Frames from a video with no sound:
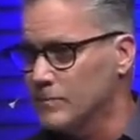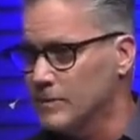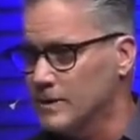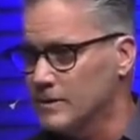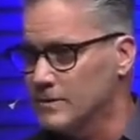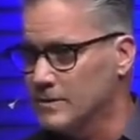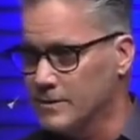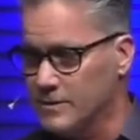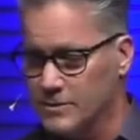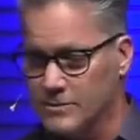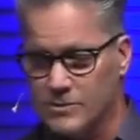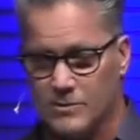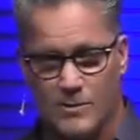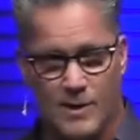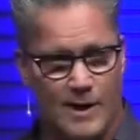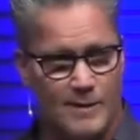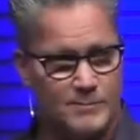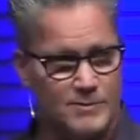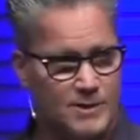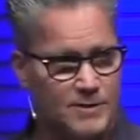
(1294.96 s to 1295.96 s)
to the
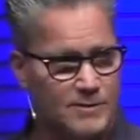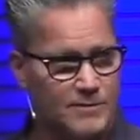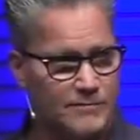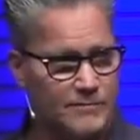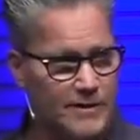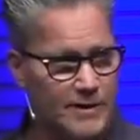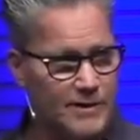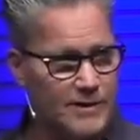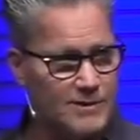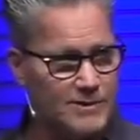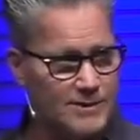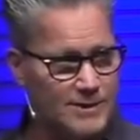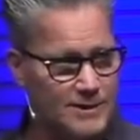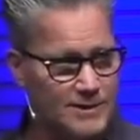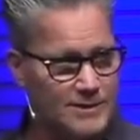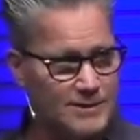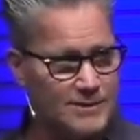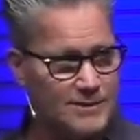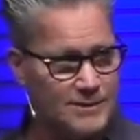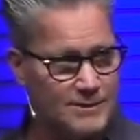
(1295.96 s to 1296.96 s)
scribes and the
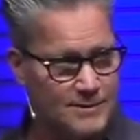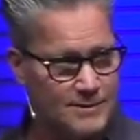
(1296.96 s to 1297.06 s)
Pharisees.